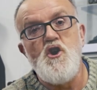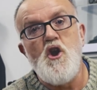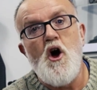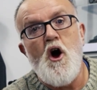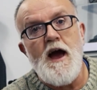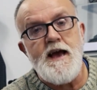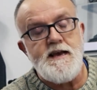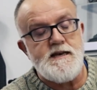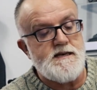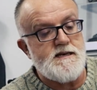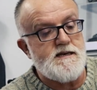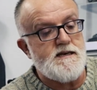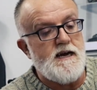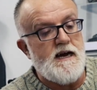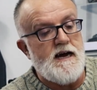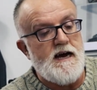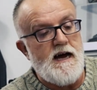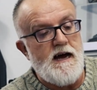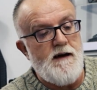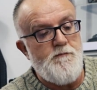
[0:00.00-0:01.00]
nice
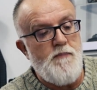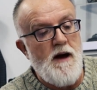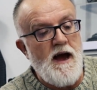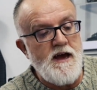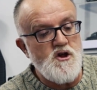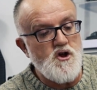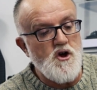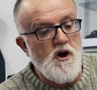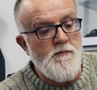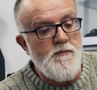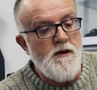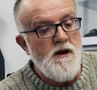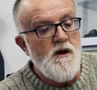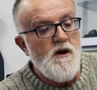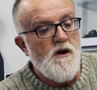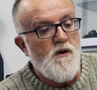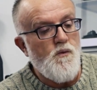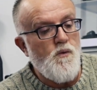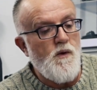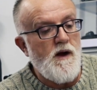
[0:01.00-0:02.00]
paint job
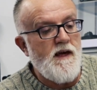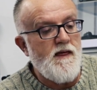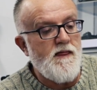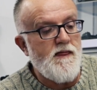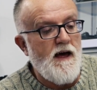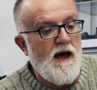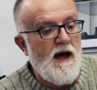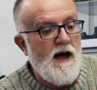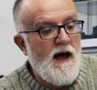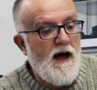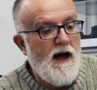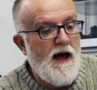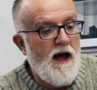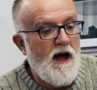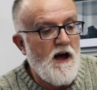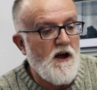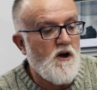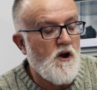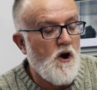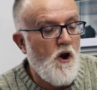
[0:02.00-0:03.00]
with
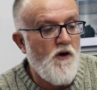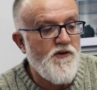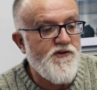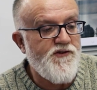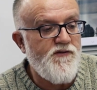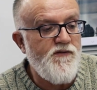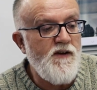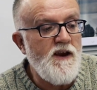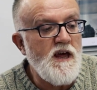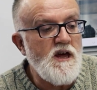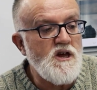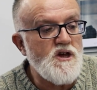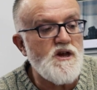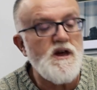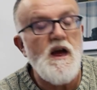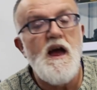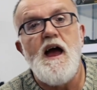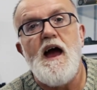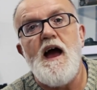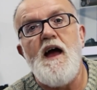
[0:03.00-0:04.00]
a gloss
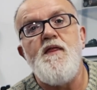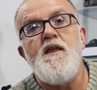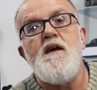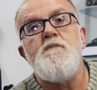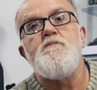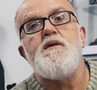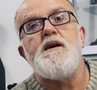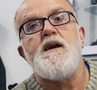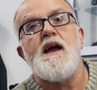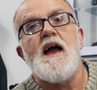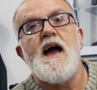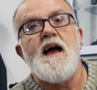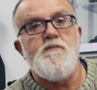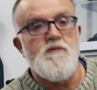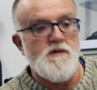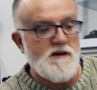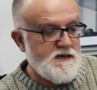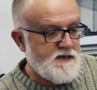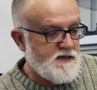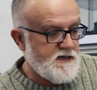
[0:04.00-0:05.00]
finish, and then being
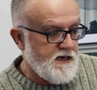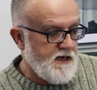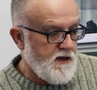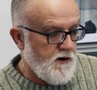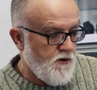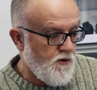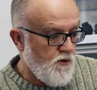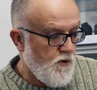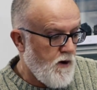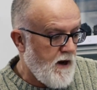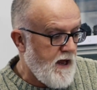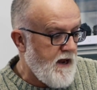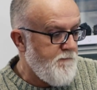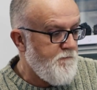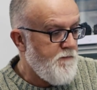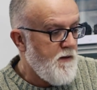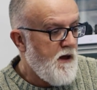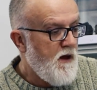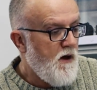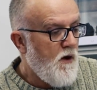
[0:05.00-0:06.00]
able to seal it all
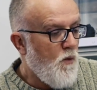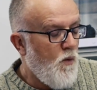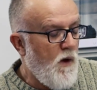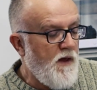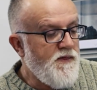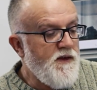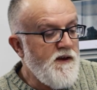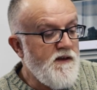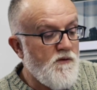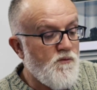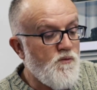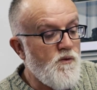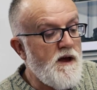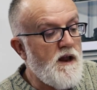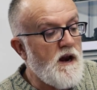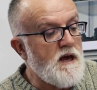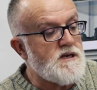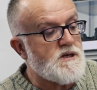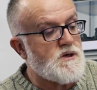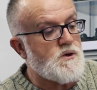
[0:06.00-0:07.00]
in. One thing that
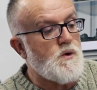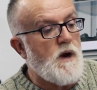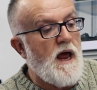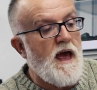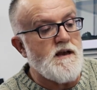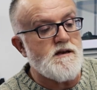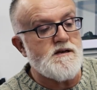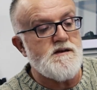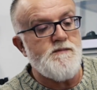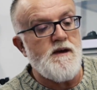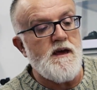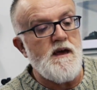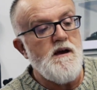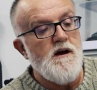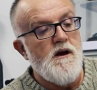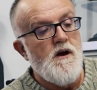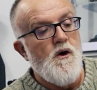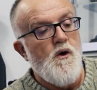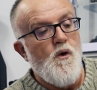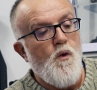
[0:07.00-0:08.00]
really stood out to me
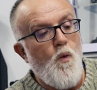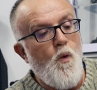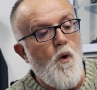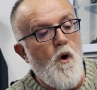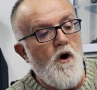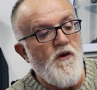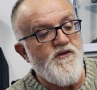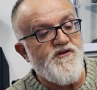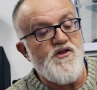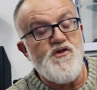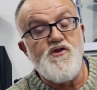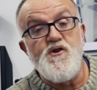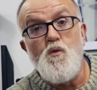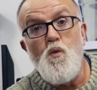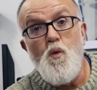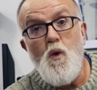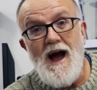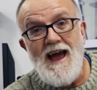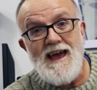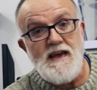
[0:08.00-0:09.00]
was the
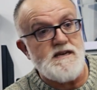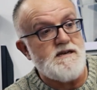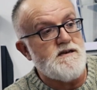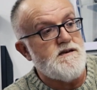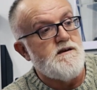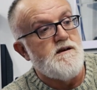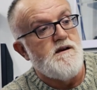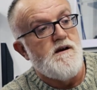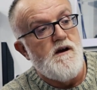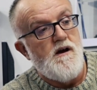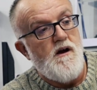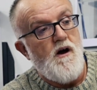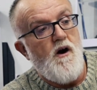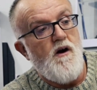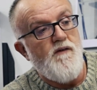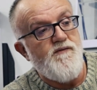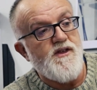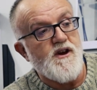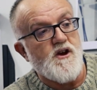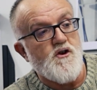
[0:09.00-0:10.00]
weight
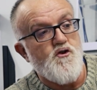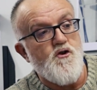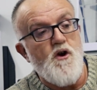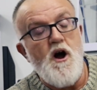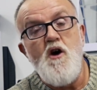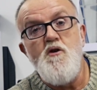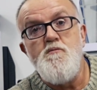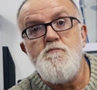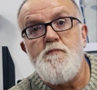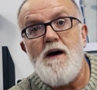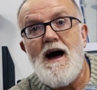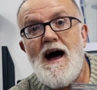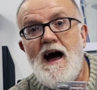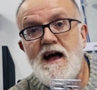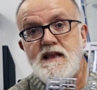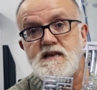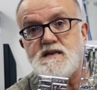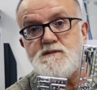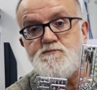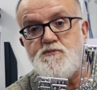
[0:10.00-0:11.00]
of the chrome
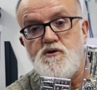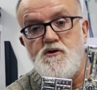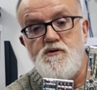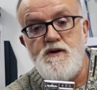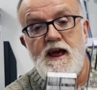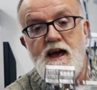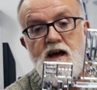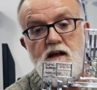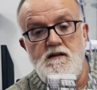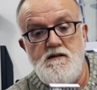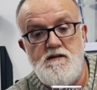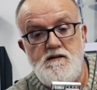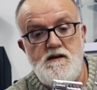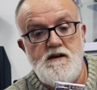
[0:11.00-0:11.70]
part sprue. Now,